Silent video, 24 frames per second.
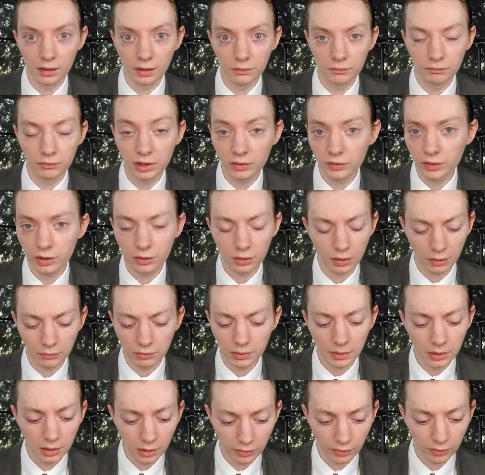Really good. I
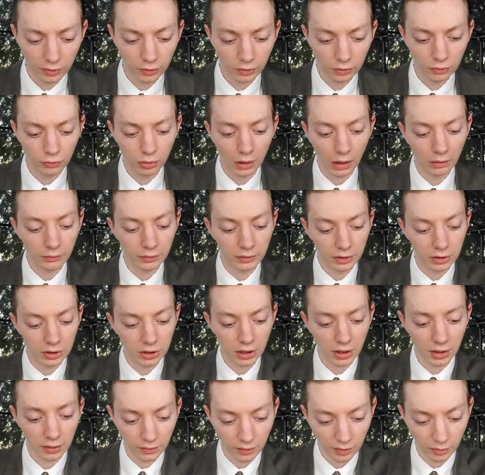mean, this is good quality
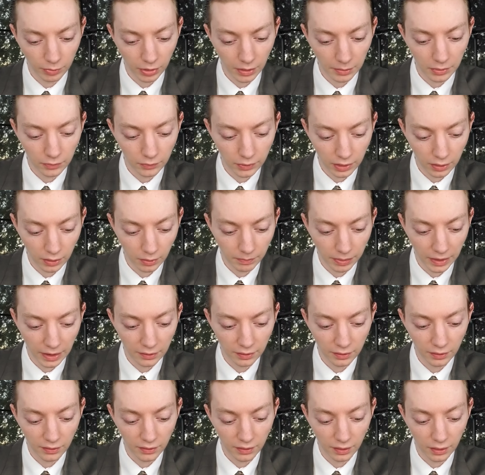chicken. This is probably one of the
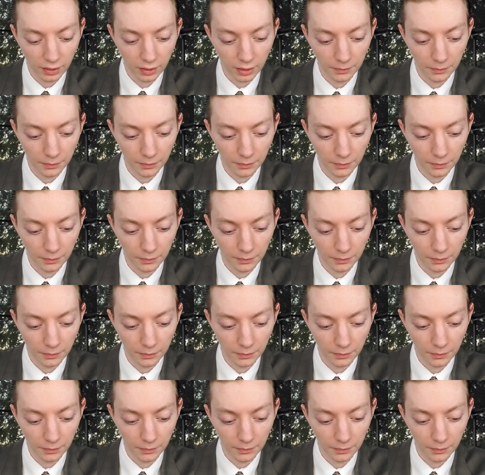best,